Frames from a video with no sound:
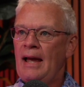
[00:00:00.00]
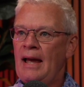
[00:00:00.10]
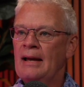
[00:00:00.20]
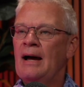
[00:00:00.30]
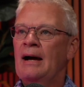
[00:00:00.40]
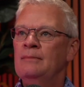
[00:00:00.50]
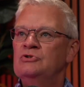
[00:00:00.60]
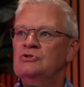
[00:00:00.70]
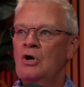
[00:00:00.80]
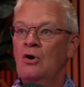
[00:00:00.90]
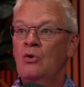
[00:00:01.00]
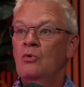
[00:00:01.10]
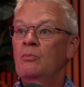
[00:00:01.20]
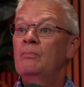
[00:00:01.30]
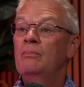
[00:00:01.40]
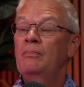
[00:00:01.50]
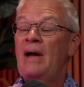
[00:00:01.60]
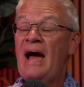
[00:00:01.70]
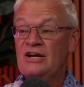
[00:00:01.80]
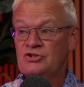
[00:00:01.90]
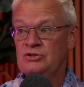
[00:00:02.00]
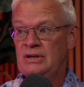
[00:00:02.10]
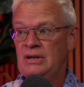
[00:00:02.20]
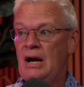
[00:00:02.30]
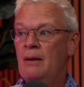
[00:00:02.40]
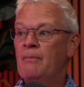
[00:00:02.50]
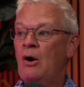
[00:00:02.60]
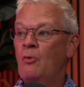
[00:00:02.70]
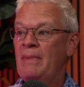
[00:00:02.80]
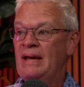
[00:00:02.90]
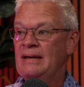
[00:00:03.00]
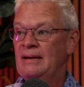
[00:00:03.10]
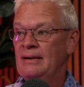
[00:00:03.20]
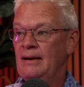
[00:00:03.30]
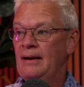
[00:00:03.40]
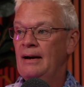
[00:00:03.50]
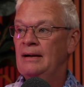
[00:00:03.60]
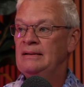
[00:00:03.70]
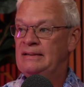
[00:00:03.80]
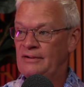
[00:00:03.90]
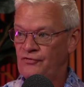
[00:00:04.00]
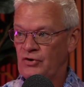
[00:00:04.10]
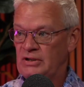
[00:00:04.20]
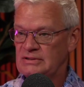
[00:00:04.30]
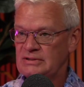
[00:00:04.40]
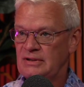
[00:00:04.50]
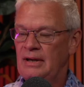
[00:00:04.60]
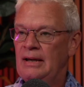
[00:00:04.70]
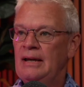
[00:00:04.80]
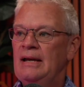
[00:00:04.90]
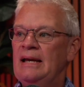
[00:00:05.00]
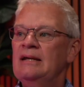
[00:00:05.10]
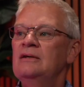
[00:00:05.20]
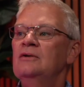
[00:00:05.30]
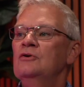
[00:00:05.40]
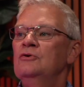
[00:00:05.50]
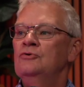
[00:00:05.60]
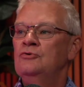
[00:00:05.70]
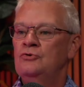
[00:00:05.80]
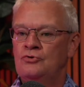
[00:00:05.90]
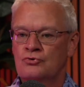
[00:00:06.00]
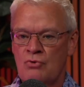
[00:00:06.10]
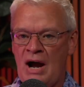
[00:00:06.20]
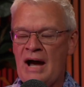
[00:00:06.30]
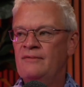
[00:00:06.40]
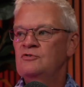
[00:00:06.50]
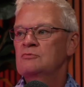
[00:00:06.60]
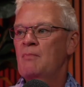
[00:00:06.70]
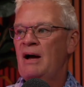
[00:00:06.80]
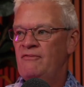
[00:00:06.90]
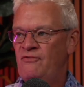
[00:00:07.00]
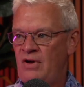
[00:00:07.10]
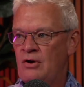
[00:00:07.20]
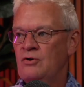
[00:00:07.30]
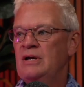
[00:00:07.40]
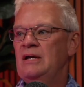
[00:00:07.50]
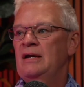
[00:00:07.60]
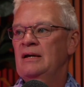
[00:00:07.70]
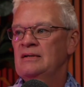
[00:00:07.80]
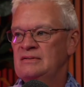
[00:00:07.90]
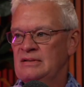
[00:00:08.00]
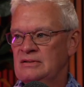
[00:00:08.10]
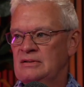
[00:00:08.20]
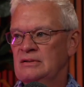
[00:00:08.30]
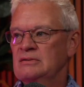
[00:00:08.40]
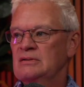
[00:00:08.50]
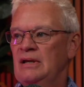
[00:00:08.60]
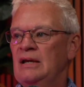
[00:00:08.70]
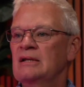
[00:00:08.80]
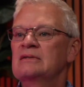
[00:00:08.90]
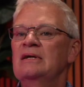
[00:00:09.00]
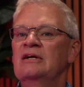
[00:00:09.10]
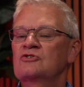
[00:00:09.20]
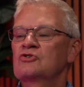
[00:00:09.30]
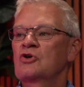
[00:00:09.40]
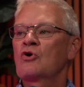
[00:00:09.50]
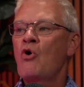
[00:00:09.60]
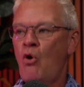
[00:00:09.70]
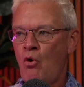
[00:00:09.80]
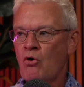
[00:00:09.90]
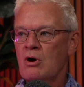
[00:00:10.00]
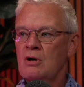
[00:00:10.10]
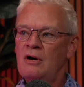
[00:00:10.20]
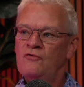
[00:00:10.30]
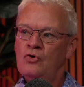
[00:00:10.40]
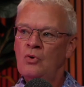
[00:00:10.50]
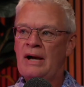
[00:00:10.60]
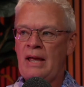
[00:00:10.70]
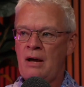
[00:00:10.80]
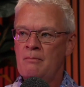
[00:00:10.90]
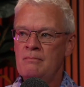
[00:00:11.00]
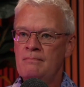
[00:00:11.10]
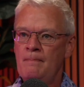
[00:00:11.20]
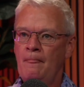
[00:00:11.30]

And I'm so passionate about making a difference. It drives my very existence. It's the core of who I am.